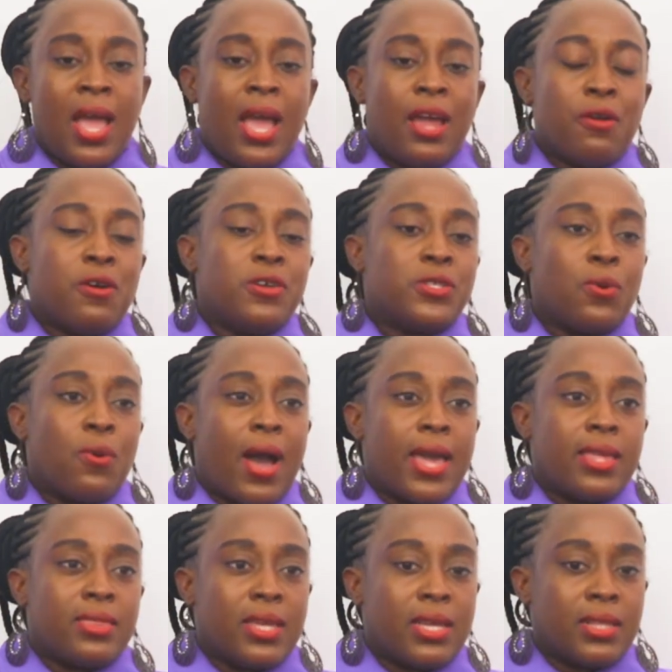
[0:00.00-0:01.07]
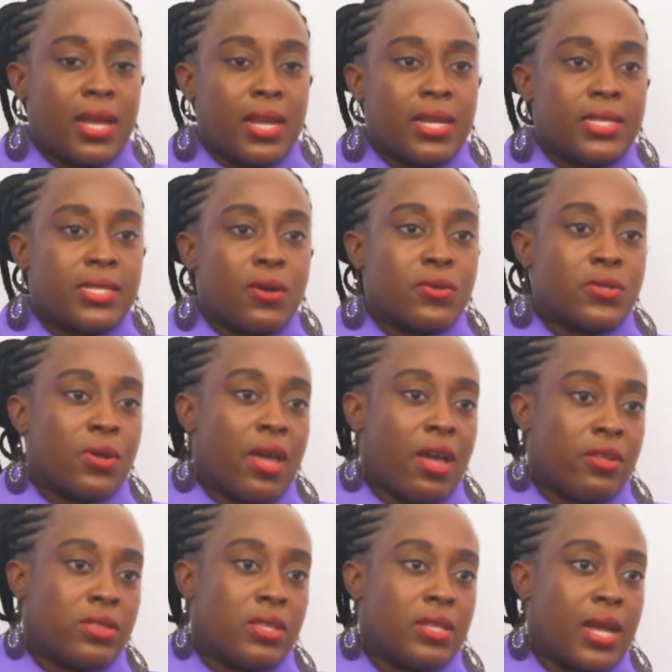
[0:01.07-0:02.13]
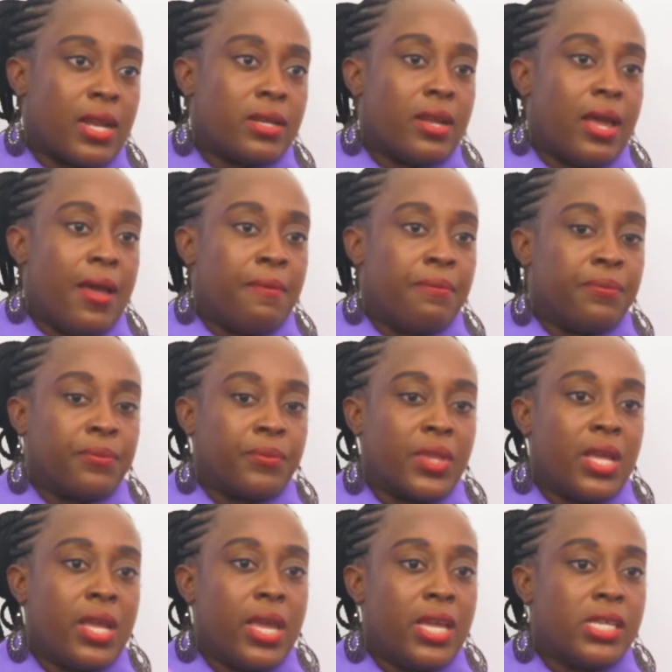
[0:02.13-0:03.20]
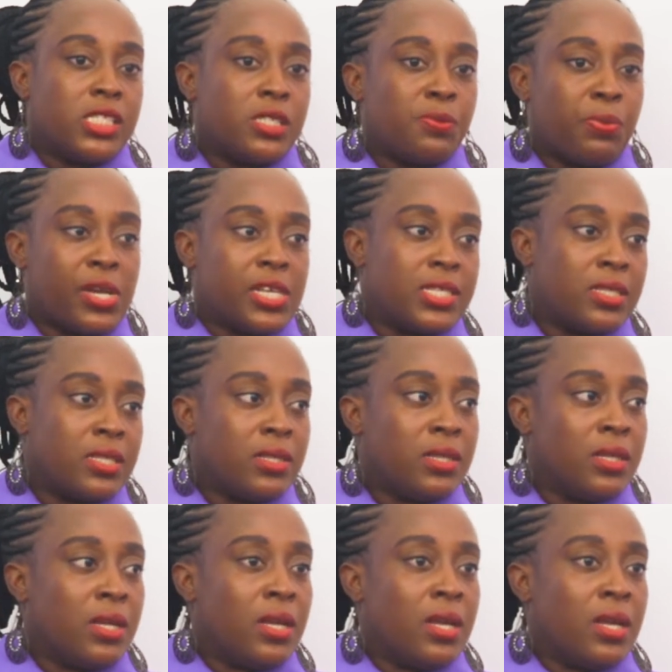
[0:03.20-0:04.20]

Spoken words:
And also, I think that it's also healthy that each person